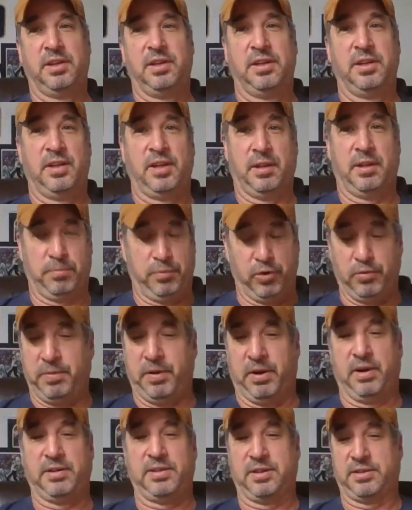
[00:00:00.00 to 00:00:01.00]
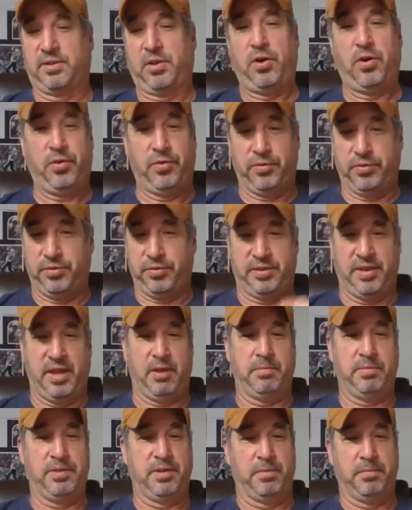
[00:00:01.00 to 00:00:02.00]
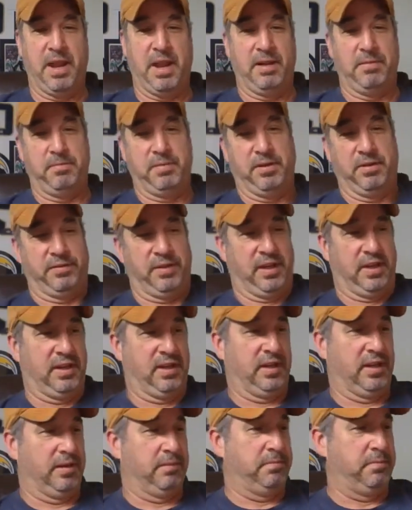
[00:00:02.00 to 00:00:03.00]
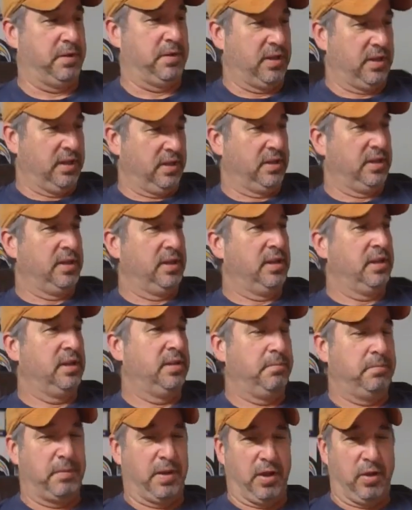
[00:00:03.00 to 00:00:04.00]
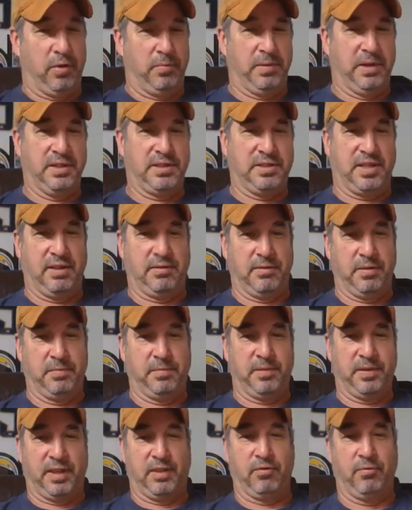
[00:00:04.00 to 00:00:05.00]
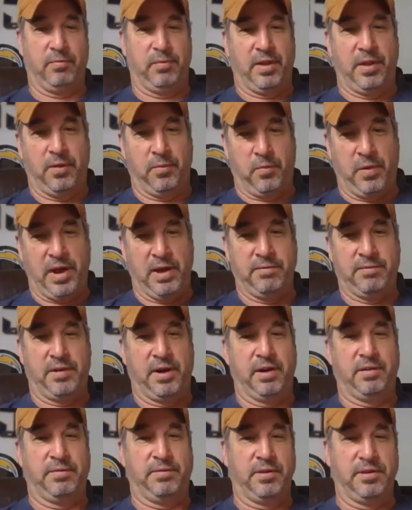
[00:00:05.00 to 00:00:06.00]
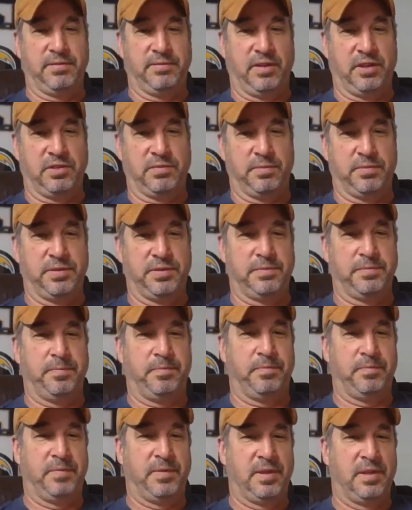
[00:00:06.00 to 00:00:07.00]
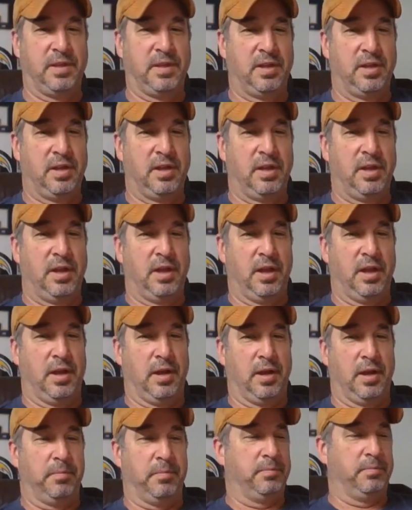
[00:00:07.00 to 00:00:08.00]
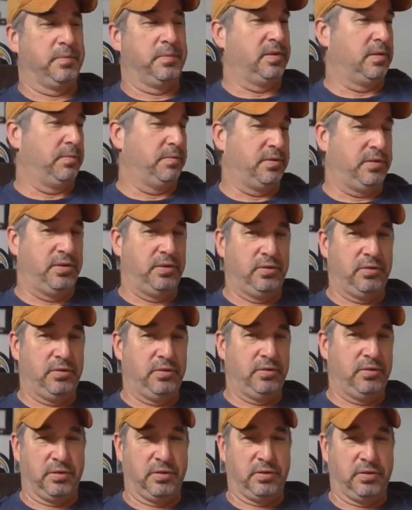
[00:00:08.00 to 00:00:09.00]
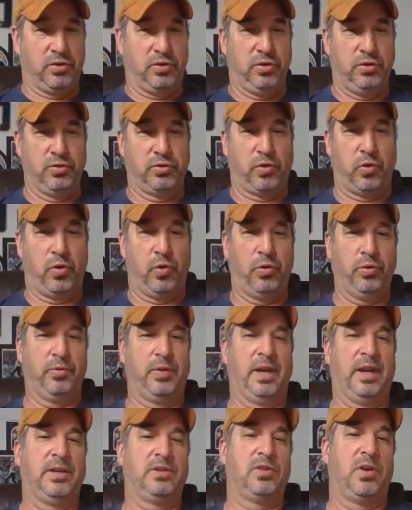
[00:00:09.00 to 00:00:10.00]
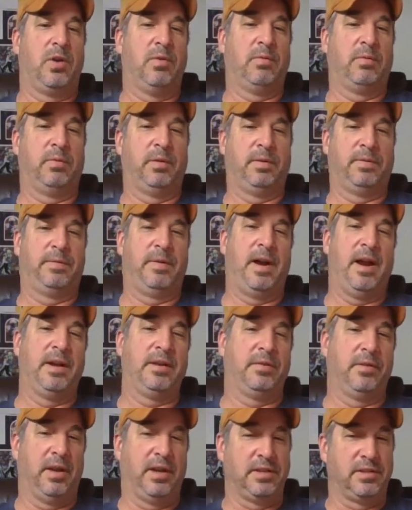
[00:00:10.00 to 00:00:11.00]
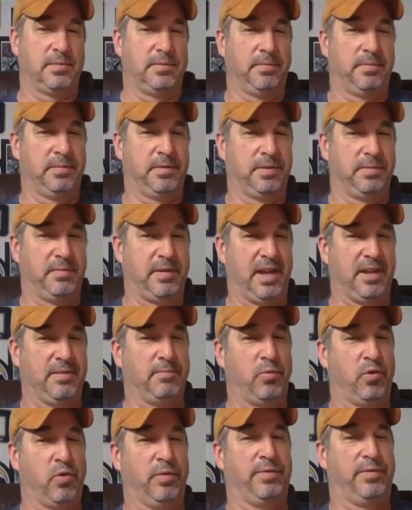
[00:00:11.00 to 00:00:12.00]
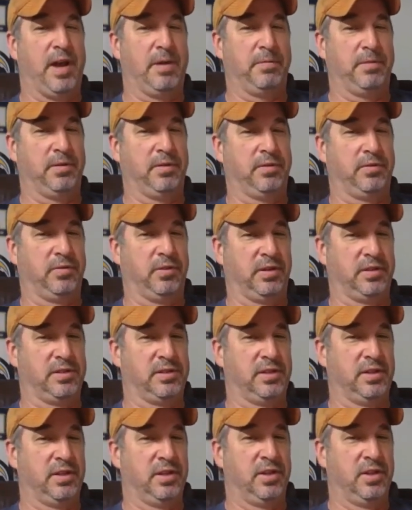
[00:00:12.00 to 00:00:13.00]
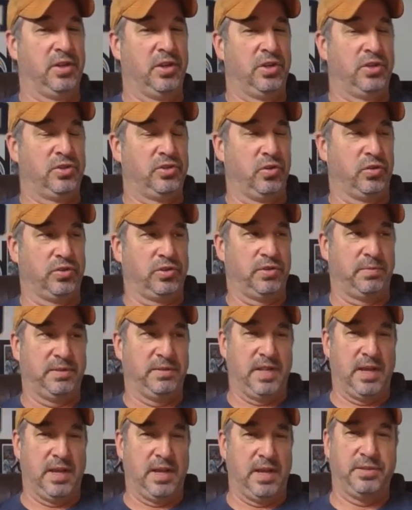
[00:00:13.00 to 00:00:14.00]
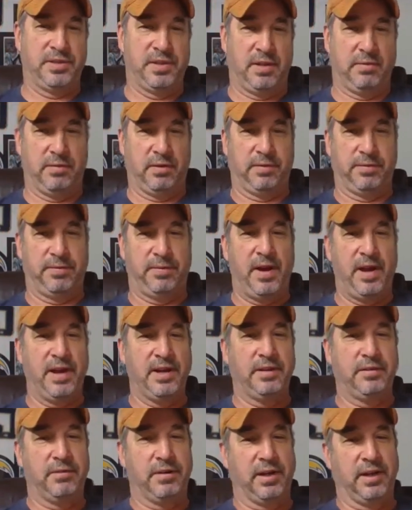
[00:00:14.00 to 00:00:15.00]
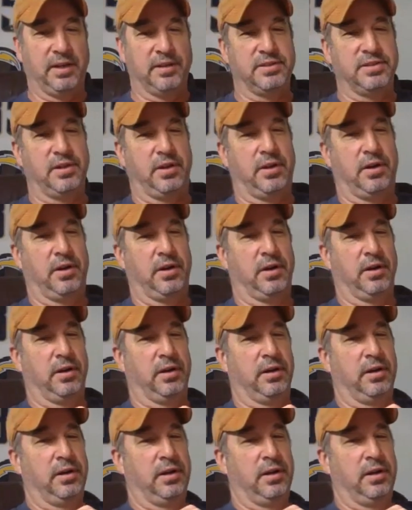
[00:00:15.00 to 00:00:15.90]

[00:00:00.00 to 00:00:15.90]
and blueberries. That's all. That would be their main meal if they can eat it. But by all means, give them a wide variety of fruits and vegetables. Number two, choose whole grains over refined grains to provide more fiber and nutrients. So some examples of refined grains are